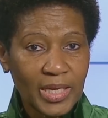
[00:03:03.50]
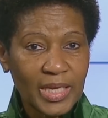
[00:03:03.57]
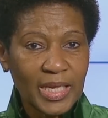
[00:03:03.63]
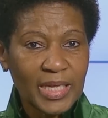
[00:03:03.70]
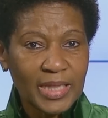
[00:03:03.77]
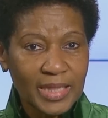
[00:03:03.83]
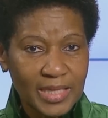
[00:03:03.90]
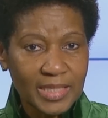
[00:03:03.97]

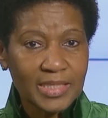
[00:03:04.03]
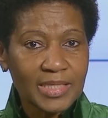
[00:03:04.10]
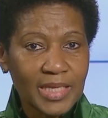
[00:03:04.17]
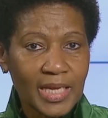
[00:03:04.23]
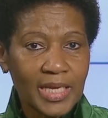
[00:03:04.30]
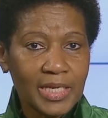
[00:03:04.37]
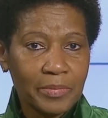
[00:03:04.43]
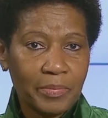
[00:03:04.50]
in this
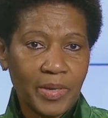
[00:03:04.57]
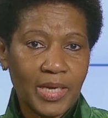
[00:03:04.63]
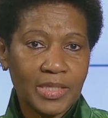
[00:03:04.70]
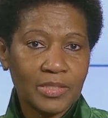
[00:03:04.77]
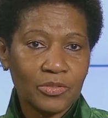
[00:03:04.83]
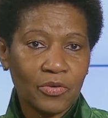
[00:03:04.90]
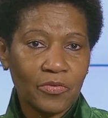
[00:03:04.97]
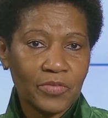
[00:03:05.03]
early
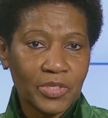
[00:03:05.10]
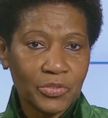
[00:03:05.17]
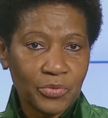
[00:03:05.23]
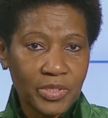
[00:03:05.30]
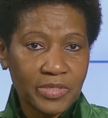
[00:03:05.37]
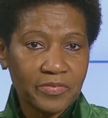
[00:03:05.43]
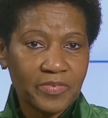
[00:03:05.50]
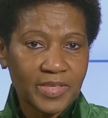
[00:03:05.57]
part of the
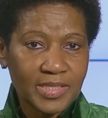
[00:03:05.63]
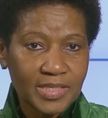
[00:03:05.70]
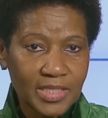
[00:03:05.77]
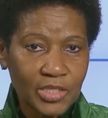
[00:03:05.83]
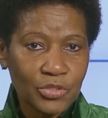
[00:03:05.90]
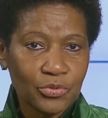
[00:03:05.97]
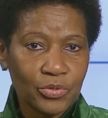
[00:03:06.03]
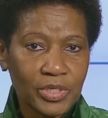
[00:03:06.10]
21st
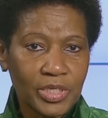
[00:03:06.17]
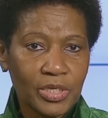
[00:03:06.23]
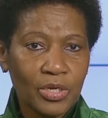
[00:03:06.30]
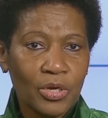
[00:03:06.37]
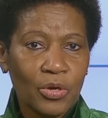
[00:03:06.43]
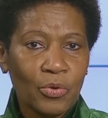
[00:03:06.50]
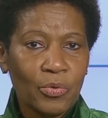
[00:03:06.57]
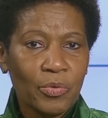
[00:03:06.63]
century,
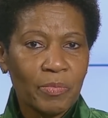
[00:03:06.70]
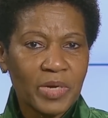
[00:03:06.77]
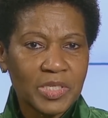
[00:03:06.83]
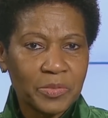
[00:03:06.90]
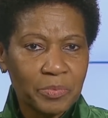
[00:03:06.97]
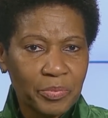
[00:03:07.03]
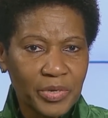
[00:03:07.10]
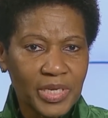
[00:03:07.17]
we
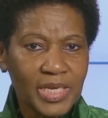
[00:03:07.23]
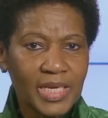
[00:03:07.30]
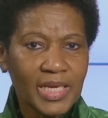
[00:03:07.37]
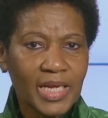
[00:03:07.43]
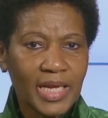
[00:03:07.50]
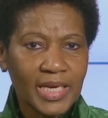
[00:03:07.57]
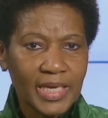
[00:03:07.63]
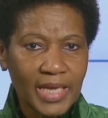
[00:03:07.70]
must
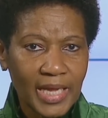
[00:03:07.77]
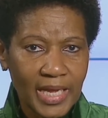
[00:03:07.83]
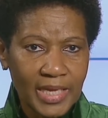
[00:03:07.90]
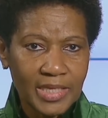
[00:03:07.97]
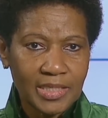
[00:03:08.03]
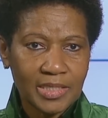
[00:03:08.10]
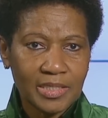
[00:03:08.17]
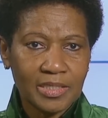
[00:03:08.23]
bring an
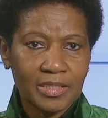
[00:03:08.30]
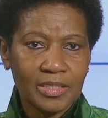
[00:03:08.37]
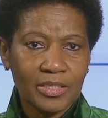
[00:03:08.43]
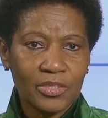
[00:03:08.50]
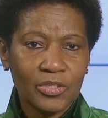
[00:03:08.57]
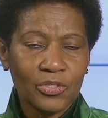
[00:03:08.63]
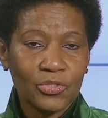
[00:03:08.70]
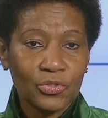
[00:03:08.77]
end
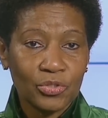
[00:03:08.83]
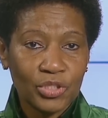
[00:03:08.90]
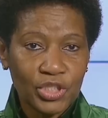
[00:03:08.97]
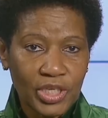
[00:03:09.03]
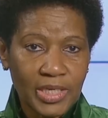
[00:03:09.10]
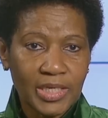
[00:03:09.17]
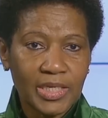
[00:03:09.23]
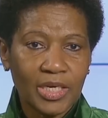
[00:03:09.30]
to
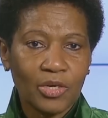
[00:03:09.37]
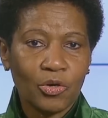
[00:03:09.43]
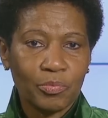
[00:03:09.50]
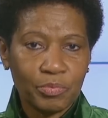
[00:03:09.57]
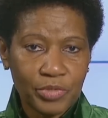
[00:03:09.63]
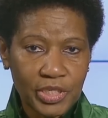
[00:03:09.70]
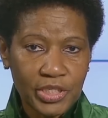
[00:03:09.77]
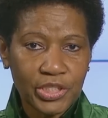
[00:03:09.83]
gender
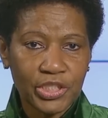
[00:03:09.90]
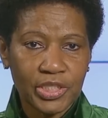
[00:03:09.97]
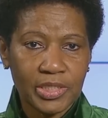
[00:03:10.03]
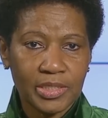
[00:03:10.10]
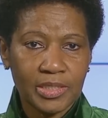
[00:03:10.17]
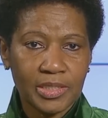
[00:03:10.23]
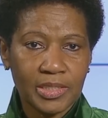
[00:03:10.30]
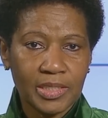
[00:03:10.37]

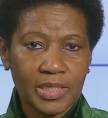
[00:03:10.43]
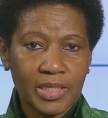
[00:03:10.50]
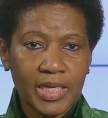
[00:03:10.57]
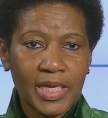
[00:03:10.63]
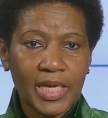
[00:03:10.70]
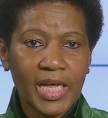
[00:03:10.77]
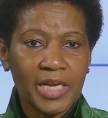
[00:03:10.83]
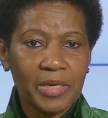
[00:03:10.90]
oppression
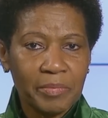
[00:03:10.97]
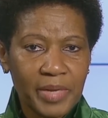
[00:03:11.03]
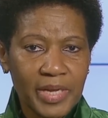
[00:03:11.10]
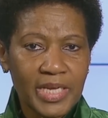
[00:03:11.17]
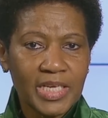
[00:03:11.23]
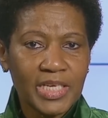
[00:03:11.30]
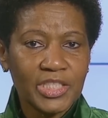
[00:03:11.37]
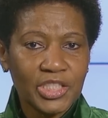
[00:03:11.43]
and
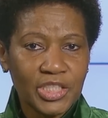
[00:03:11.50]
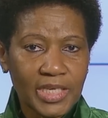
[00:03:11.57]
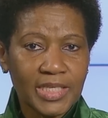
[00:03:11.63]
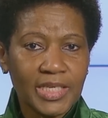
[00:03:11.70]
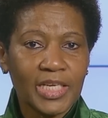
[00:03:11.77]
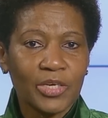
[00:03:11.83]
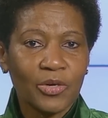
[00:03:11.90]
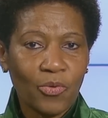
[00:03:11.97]
make
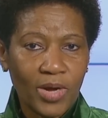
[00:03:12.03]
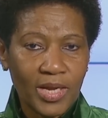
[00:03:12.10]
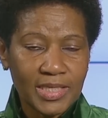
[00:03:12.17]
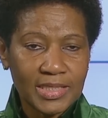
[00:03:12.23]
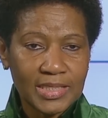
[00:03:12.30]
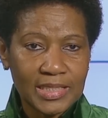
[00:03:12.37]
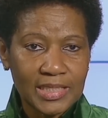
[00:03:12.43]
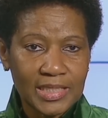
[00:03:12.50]
gender
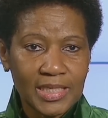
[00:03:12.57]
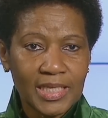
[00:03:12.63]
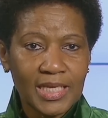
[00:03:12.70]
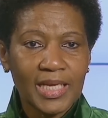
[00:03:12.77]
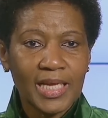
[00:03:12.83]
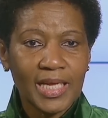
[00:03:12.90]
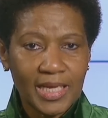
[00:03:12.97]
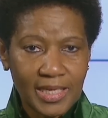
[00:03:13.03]
equality
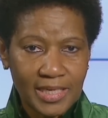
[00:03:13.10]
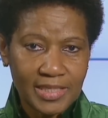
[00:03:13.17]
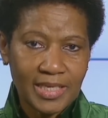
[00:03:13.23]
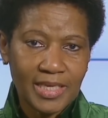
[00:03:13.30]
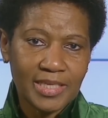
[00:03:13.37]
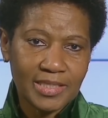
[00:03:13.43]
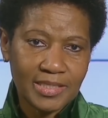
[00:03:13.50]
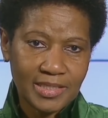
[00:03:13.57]
a
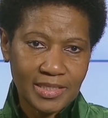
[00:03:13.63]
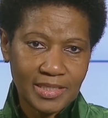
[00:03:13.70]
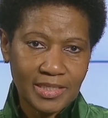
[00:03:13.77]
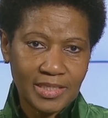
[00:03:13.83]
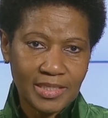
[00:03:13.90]
reality.